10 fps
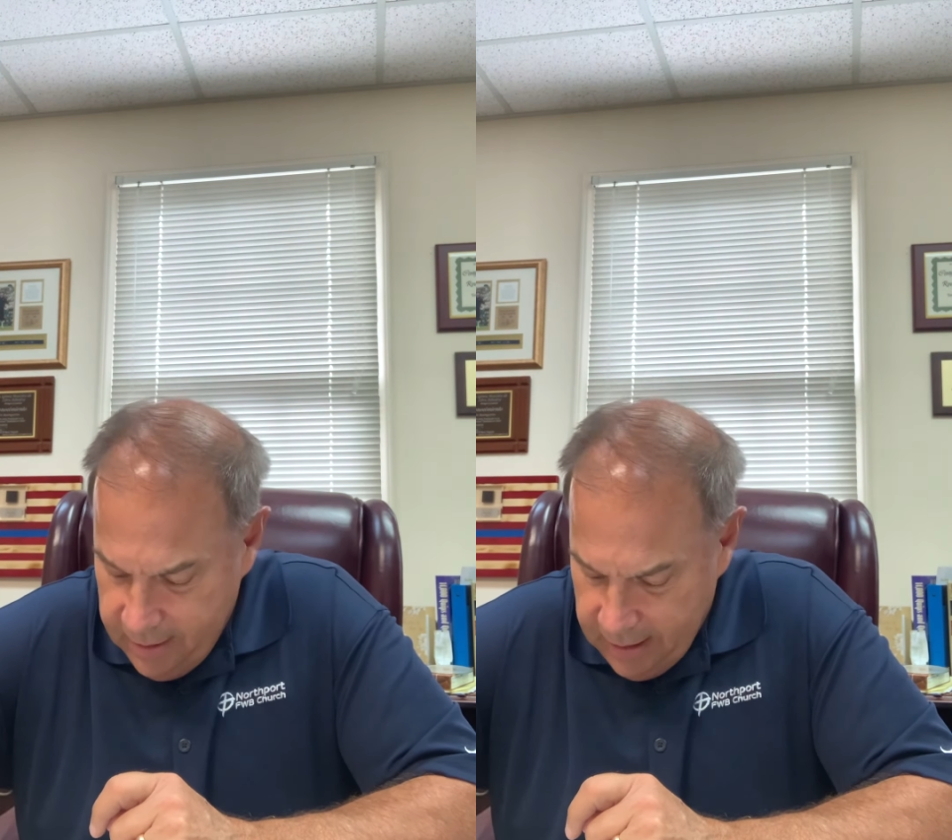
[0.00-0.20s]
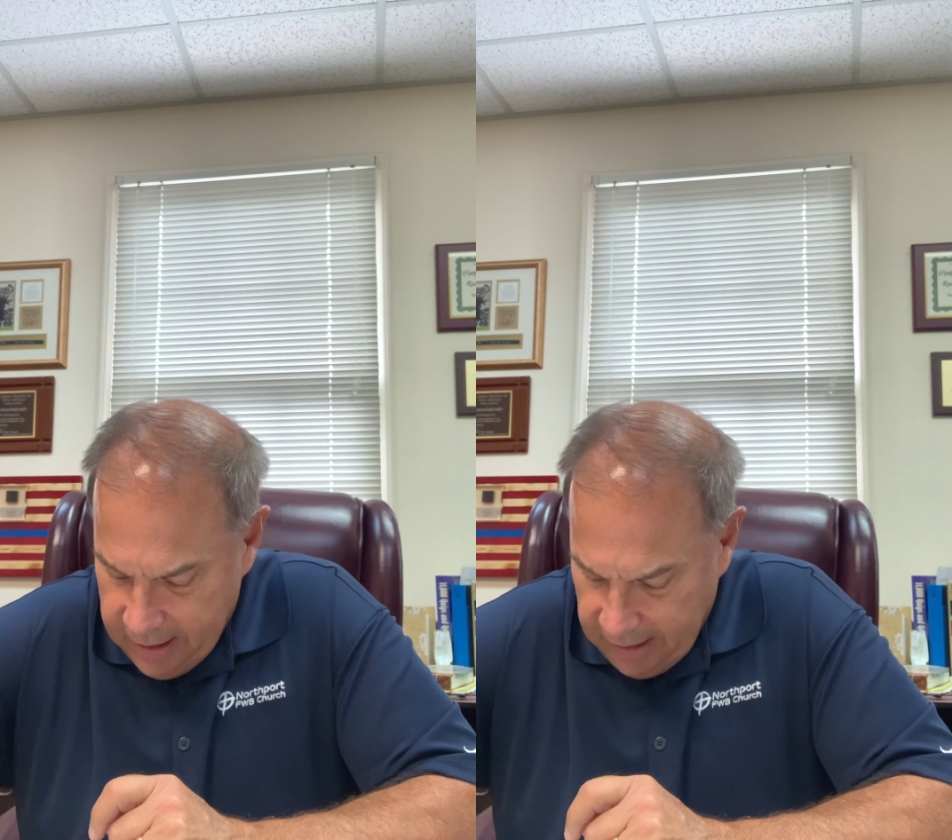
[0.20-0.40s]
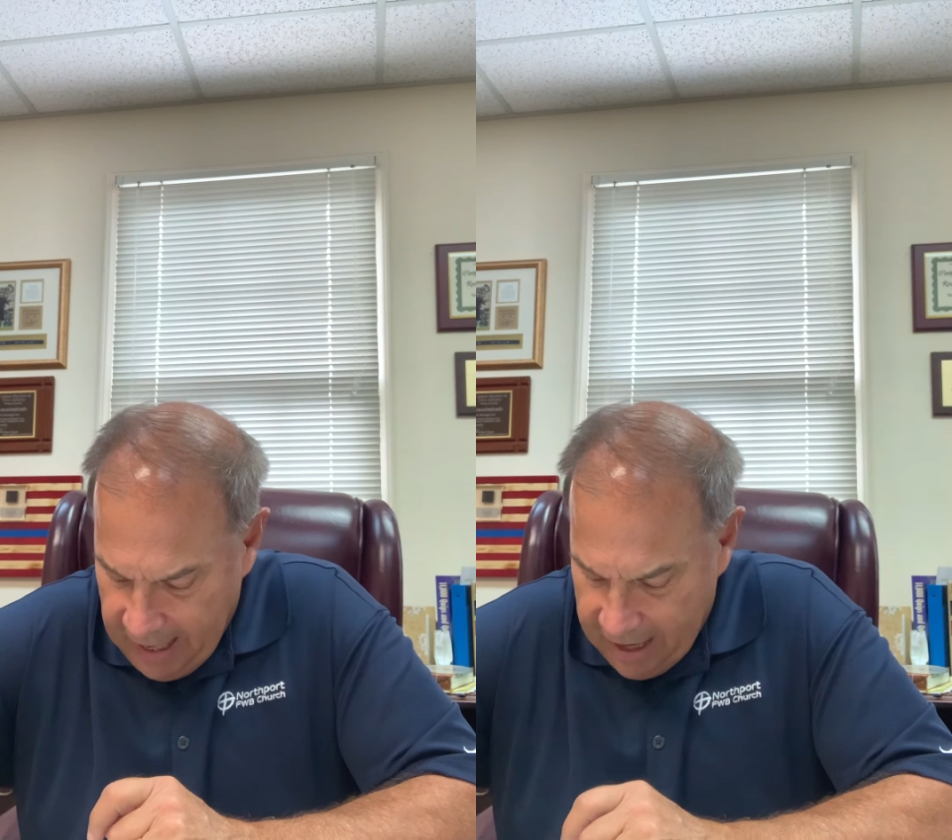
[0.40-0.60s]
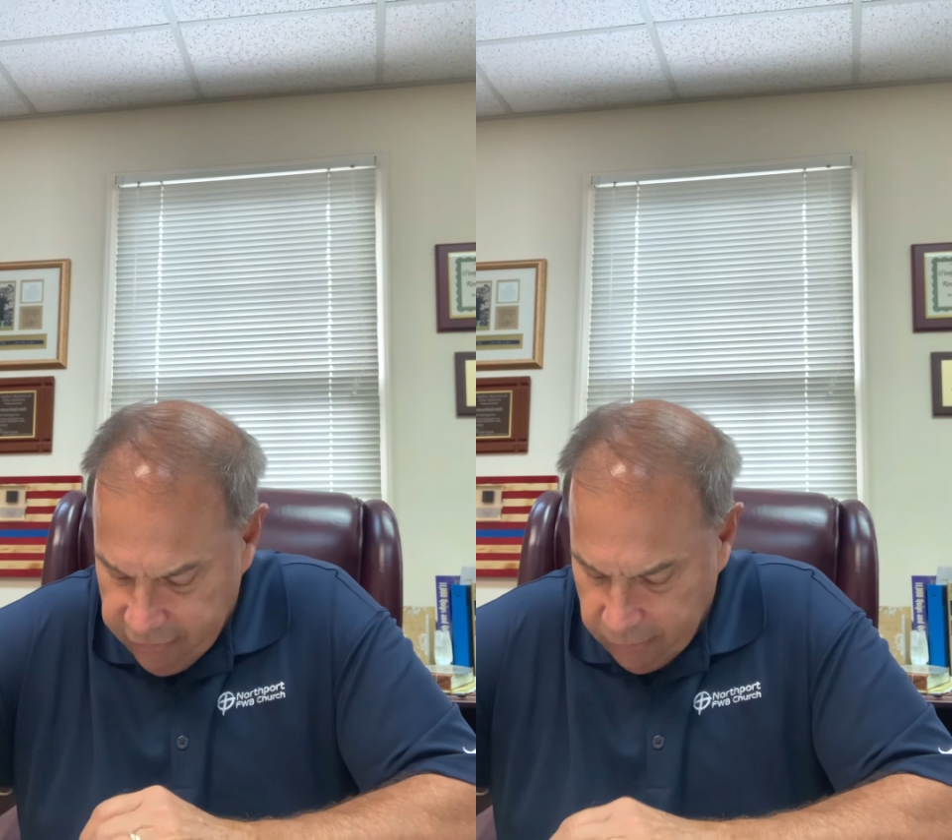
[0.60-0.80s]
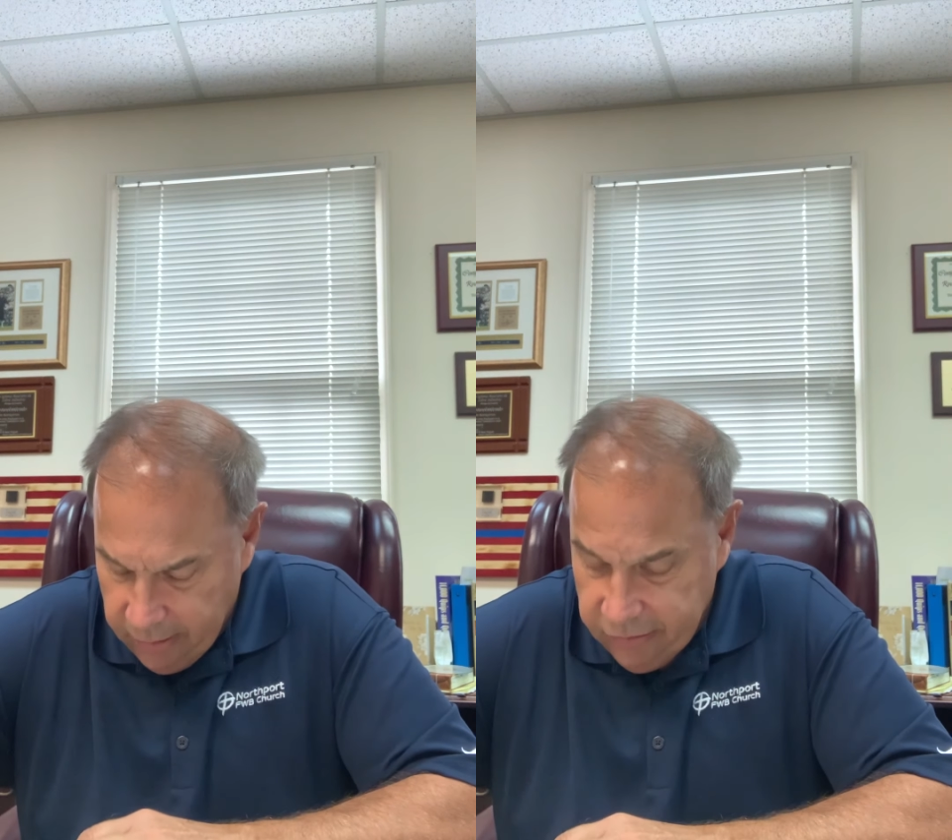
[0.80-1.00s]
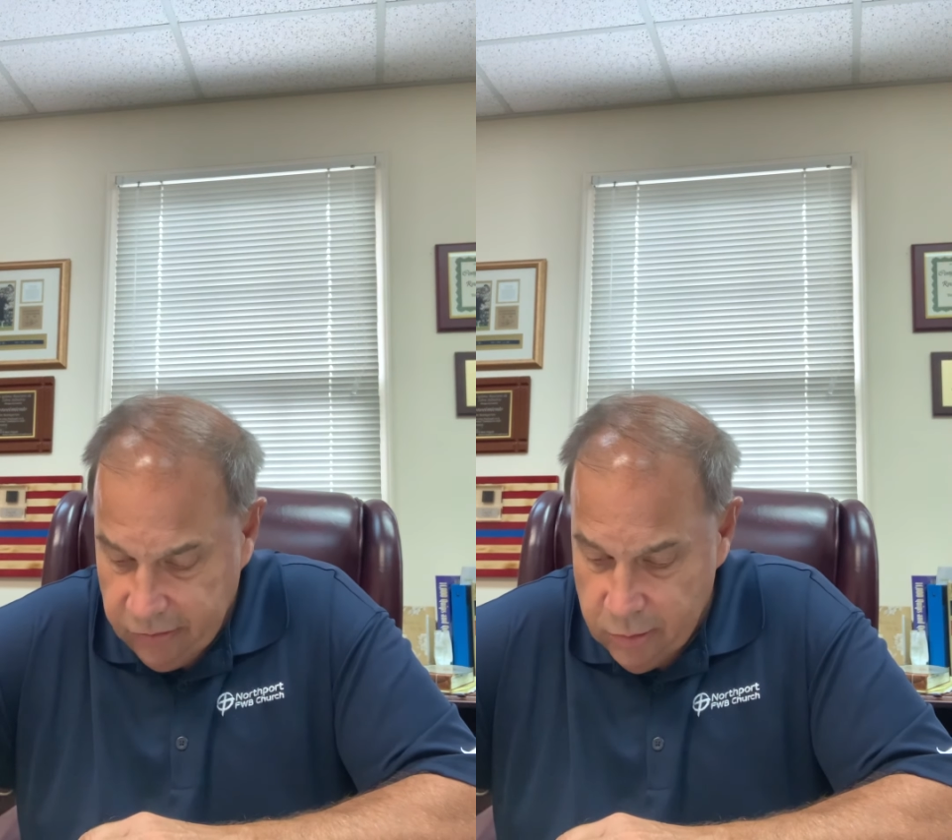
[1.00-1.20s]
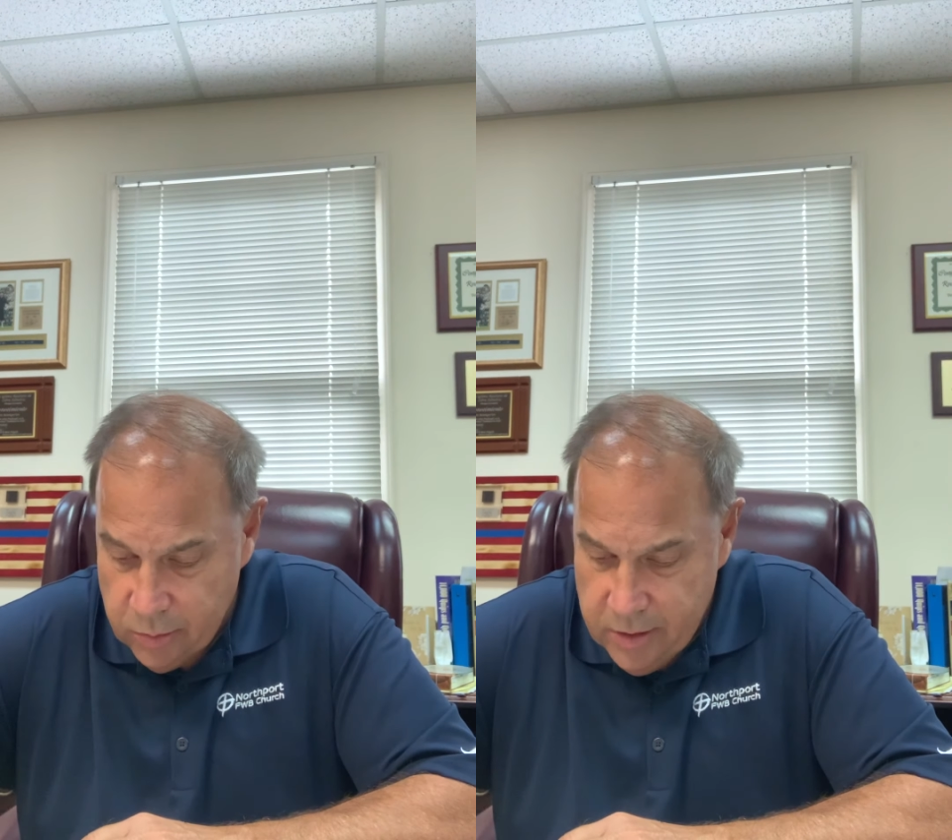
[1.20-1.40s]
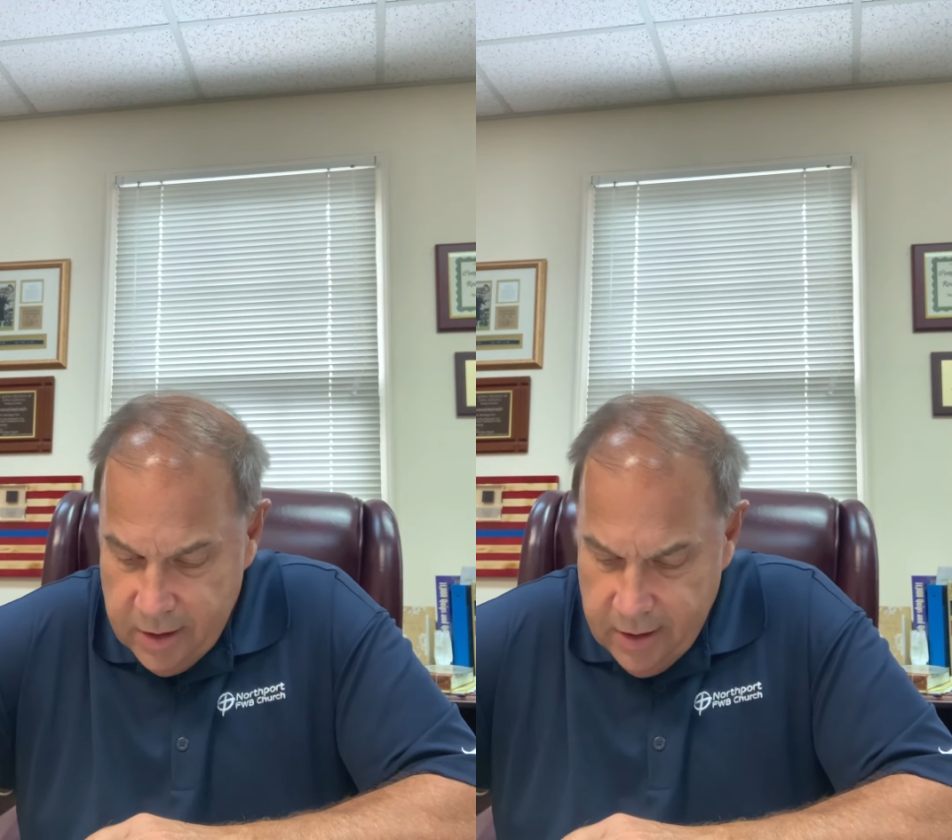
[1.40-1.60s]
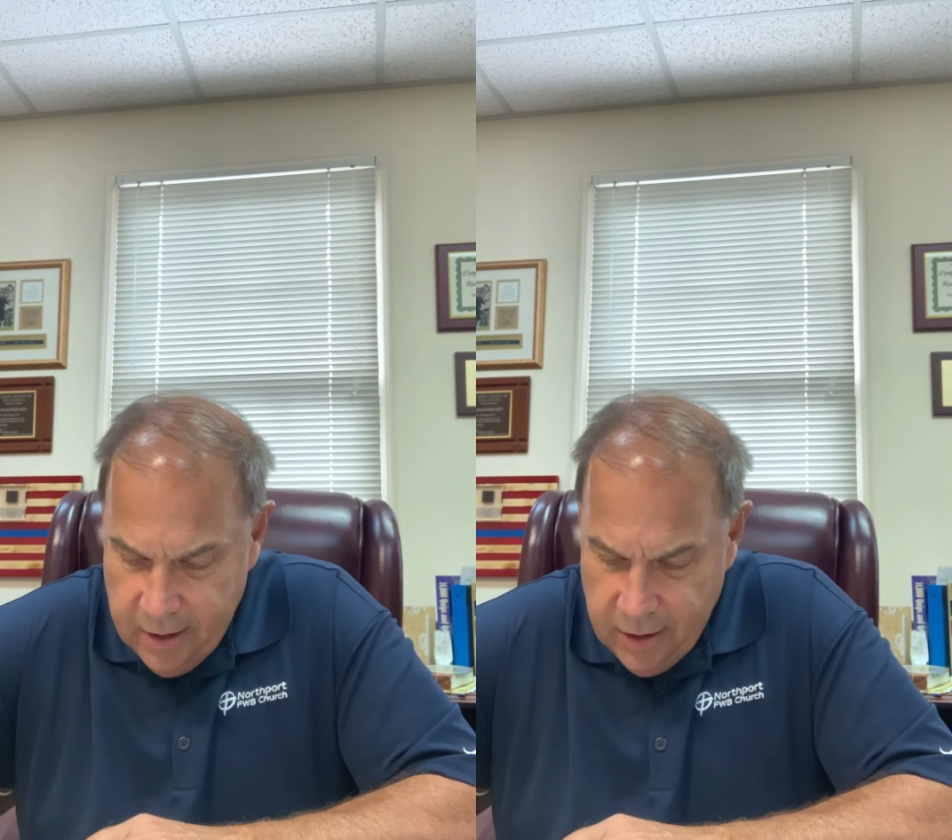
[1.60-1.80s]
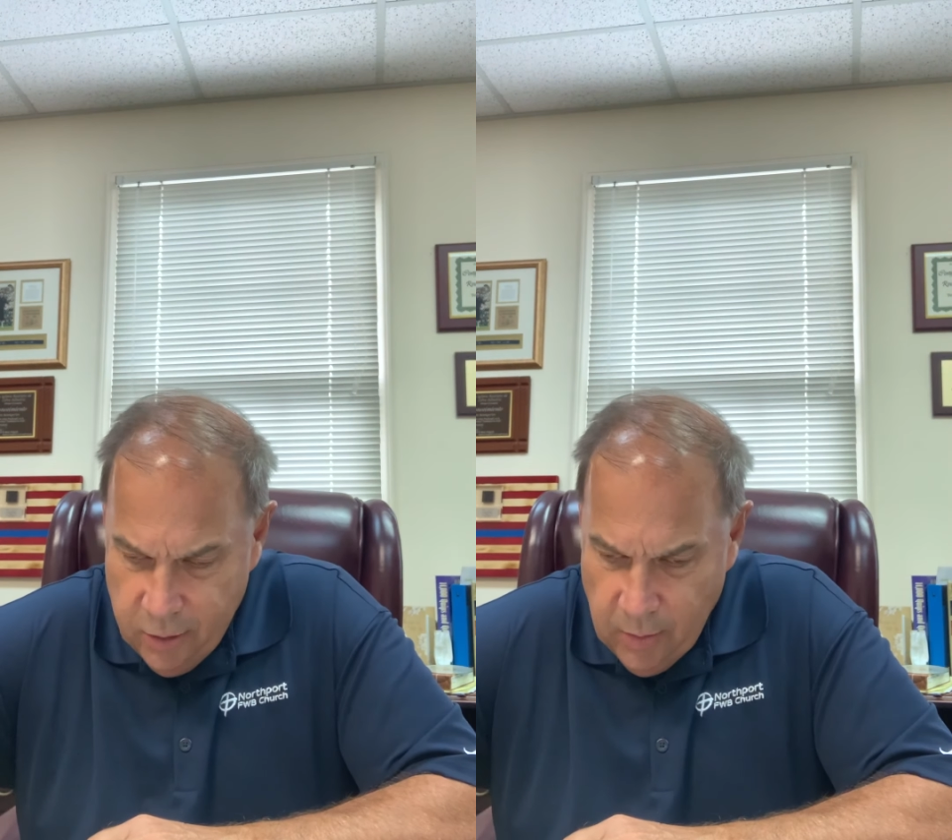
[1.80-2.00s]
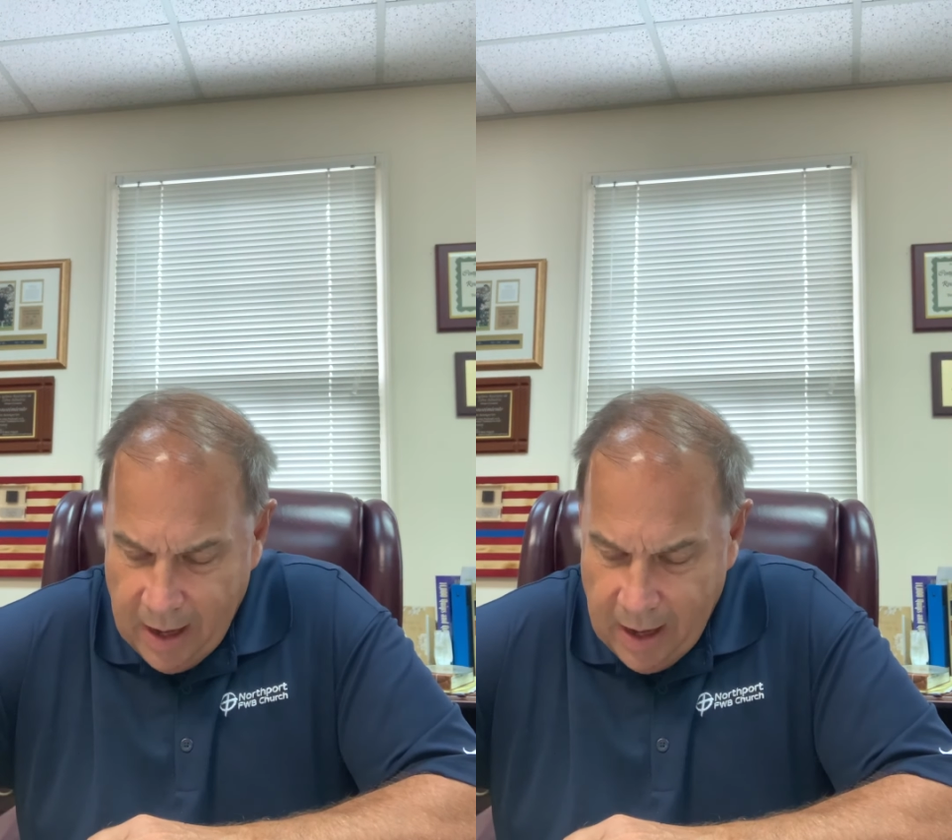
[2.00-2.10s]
and Lazarus, who